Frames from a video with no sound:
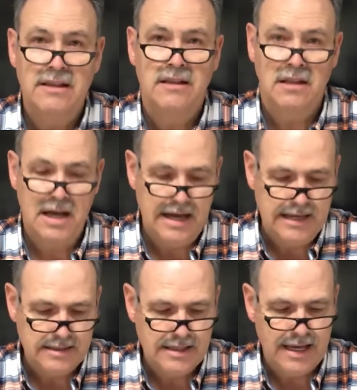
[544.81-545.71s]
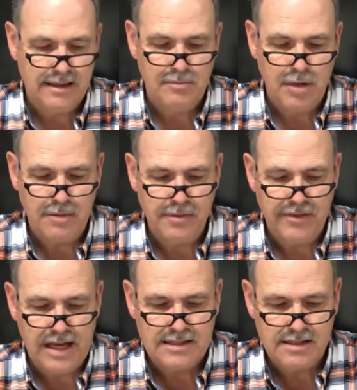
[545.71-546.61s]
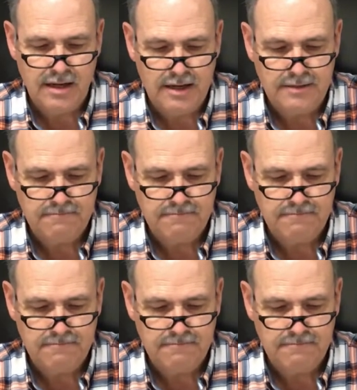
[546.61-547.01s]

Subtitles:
the lines at the bottom of that sign.